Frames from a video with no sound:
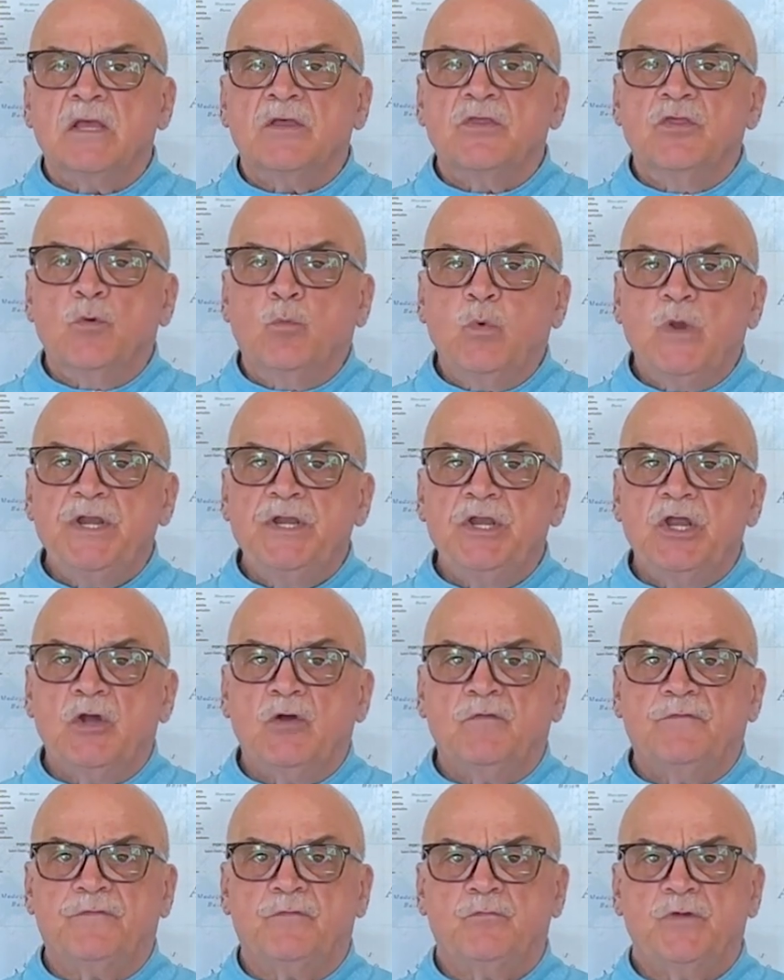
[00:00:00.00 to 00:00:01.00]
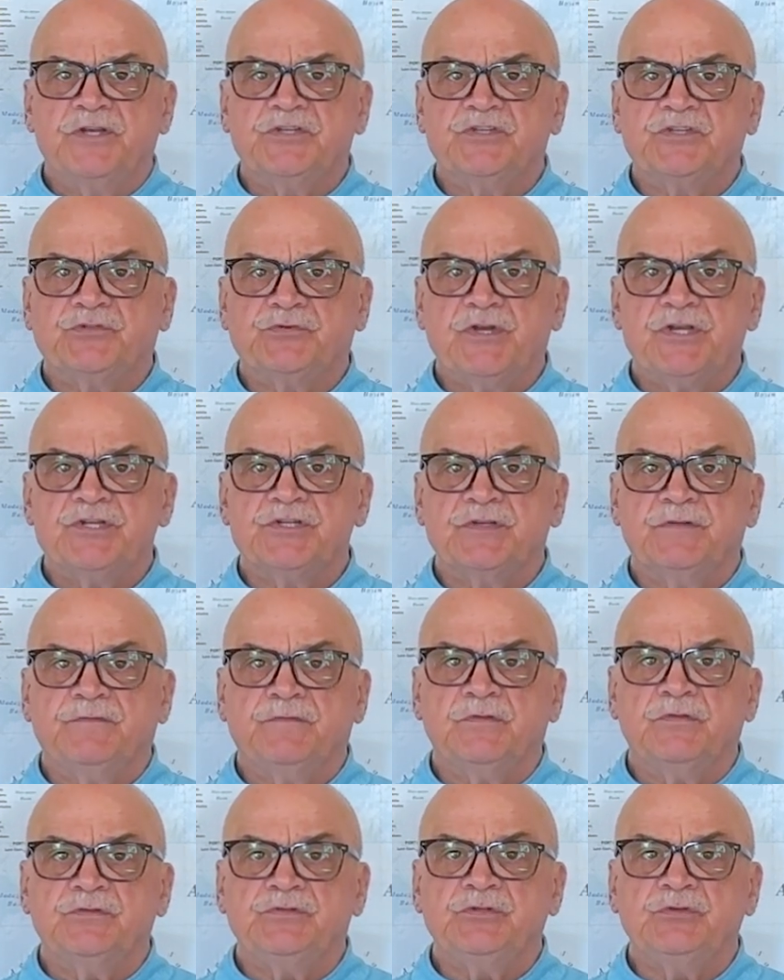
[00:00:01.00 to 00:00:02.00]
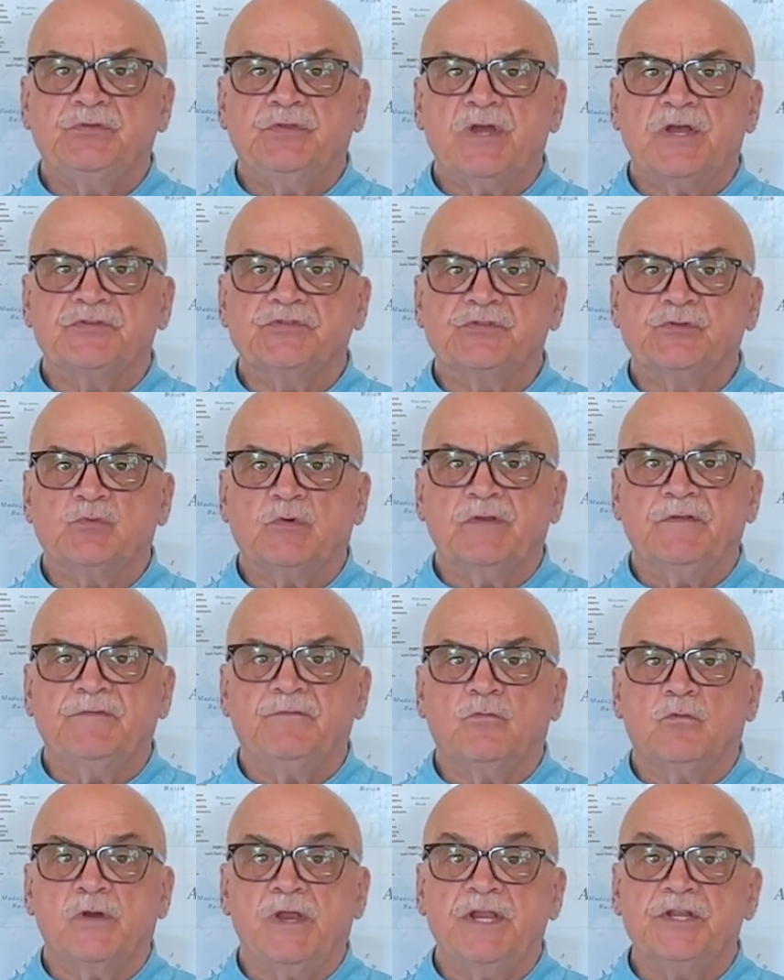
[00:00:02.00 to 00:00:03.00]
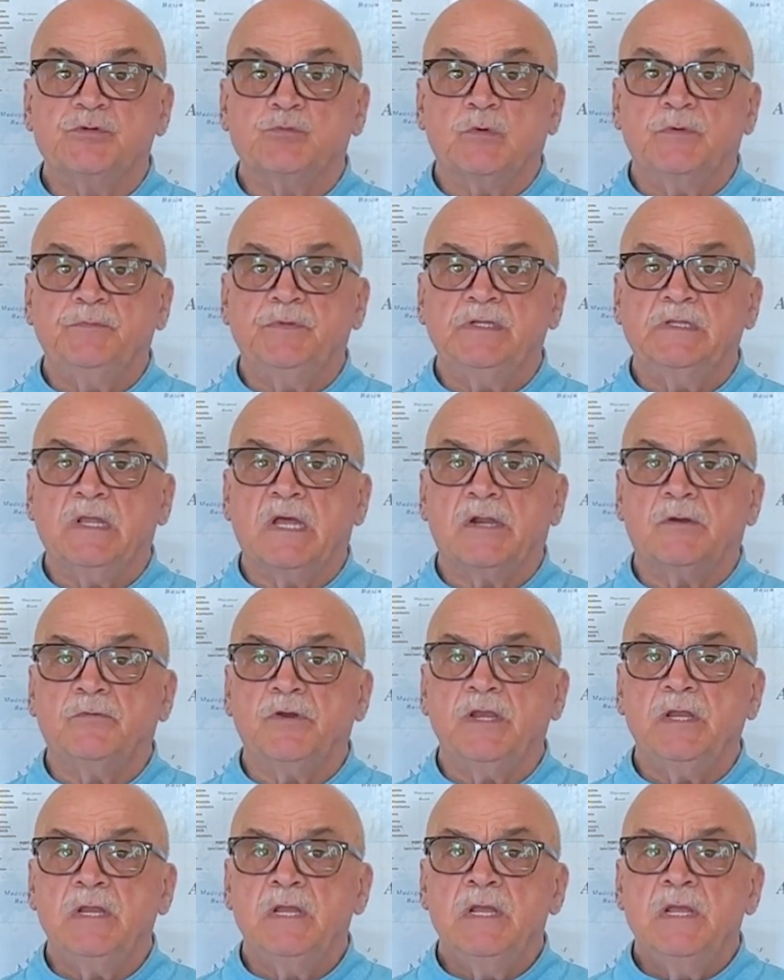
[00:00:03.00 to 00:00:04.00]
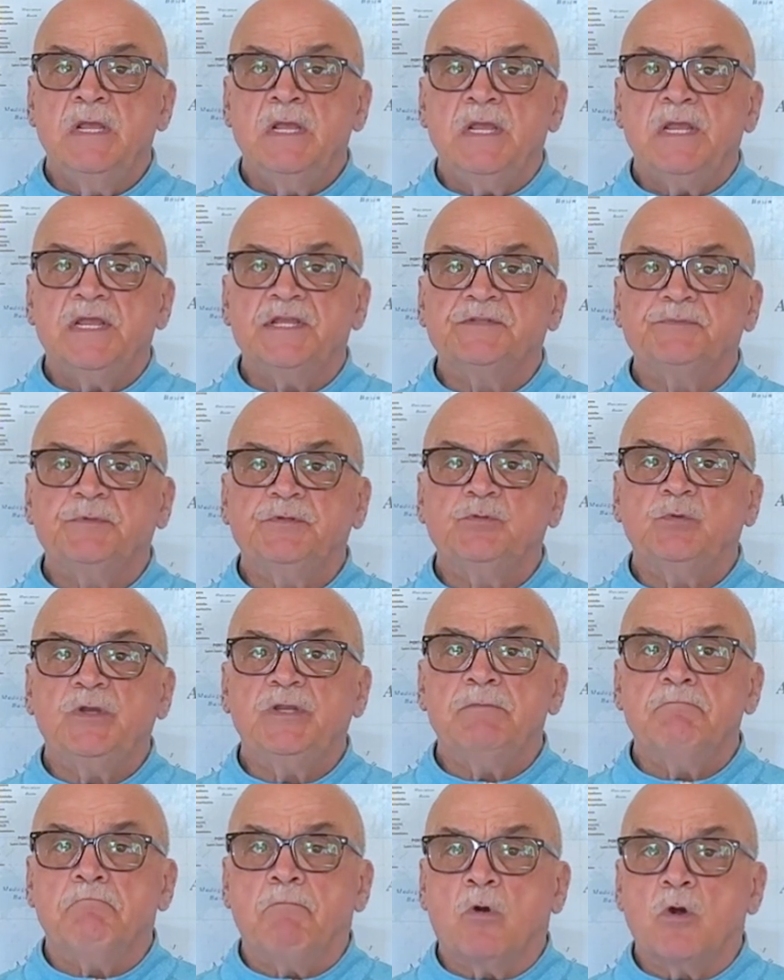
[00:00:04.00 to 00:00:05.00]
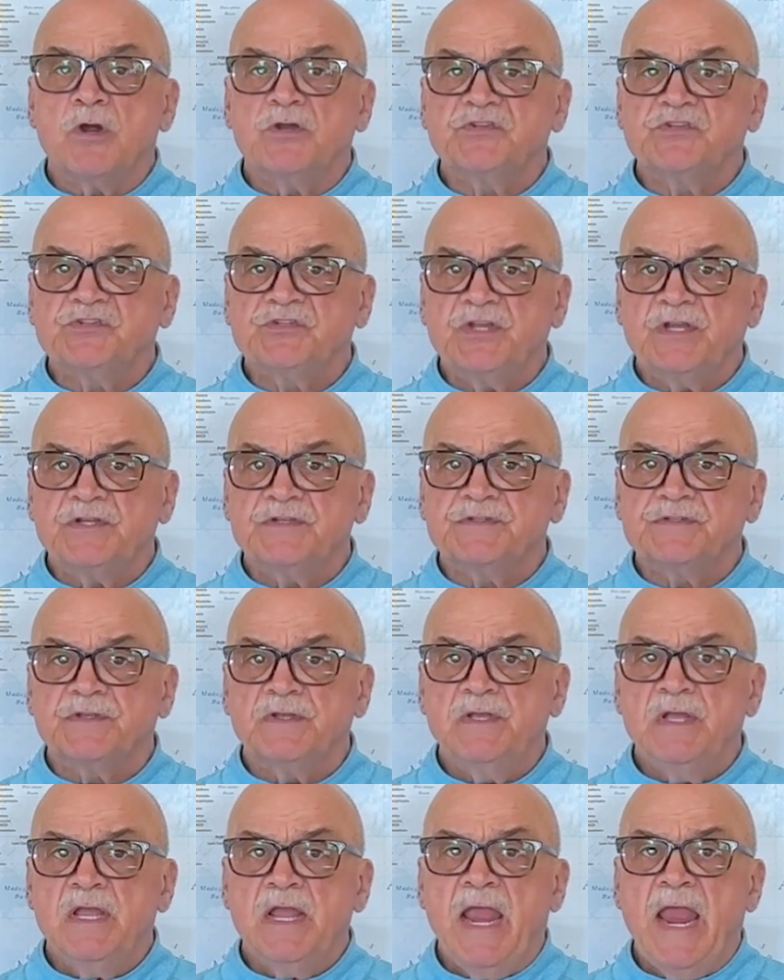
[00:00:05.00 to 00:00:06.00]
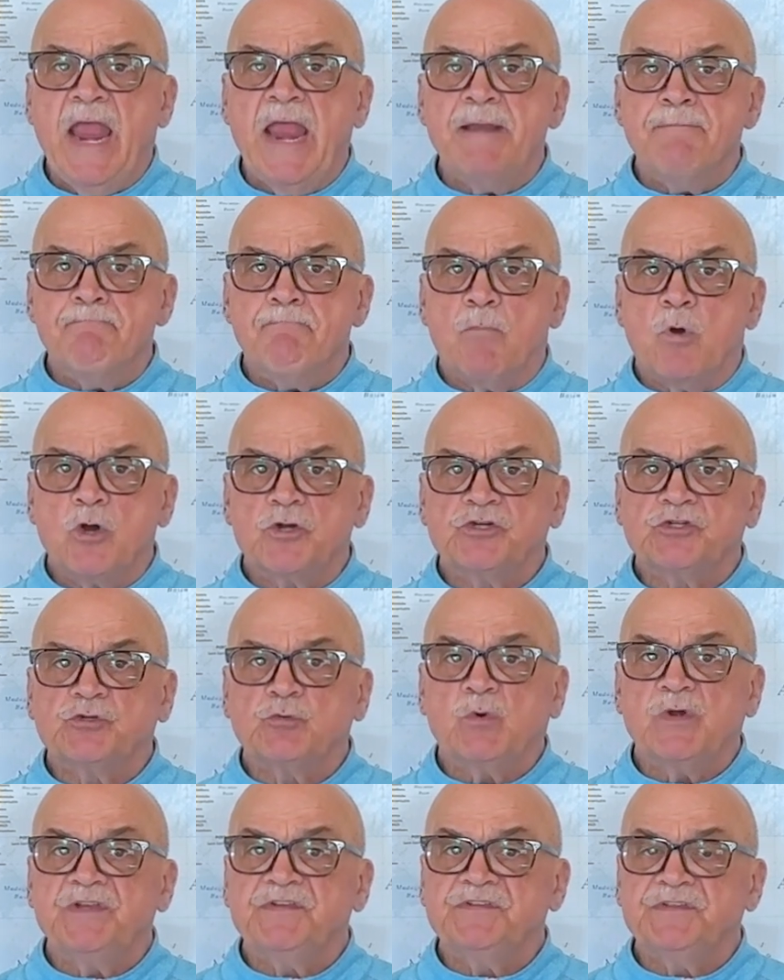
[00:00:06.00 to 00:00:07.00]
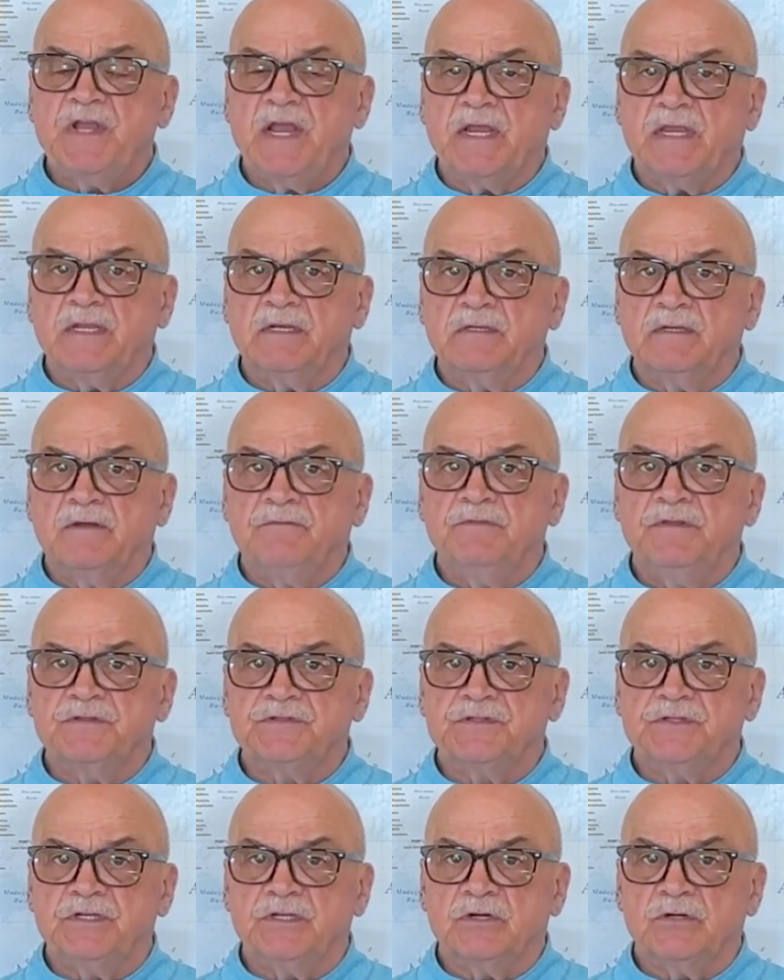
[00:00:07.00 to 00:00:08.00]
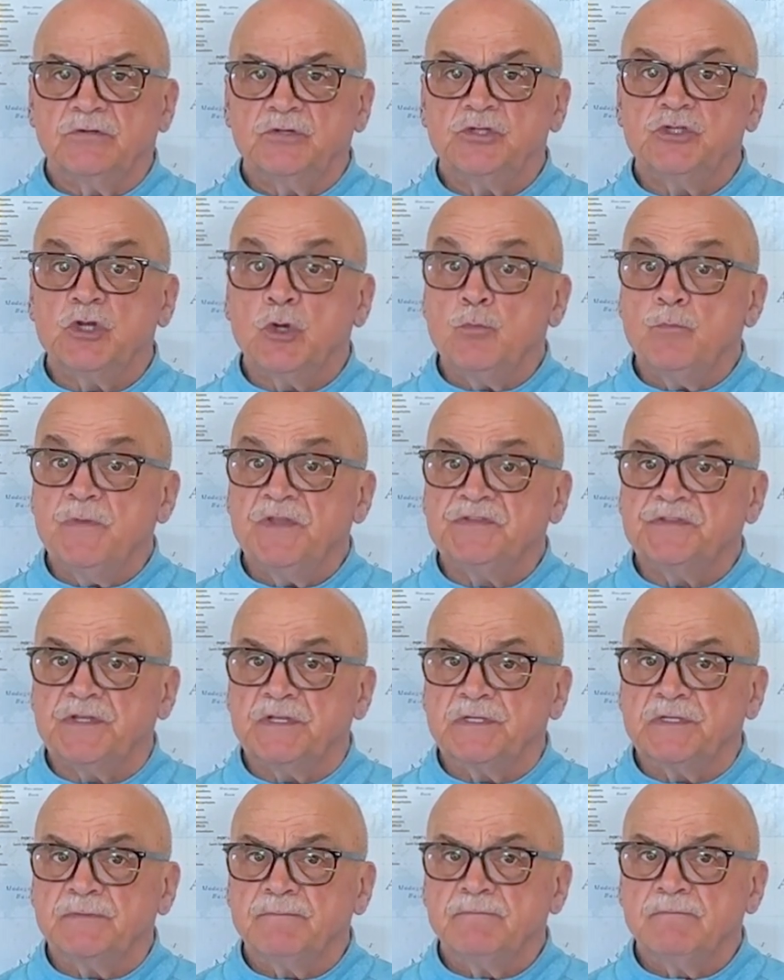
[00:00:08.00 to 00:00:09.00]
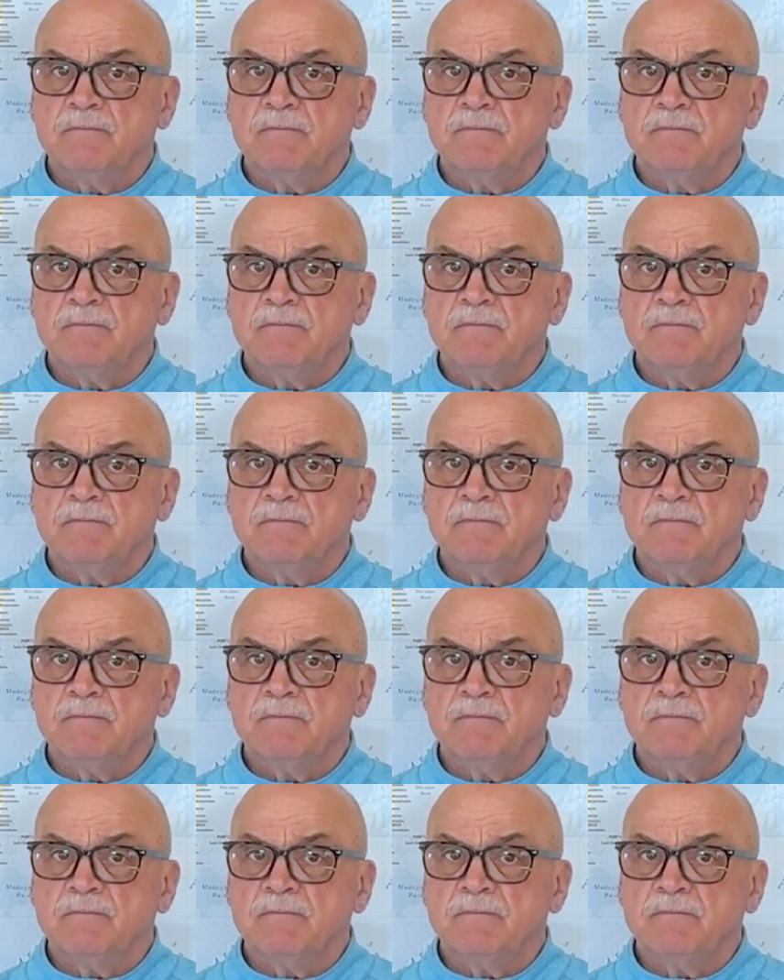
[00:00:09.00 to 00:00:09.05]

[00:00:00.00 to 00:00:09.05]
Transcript: The window for registration for the 2024 H 1B lottery is between March 6th and March 22nd of this year. Don't miss it.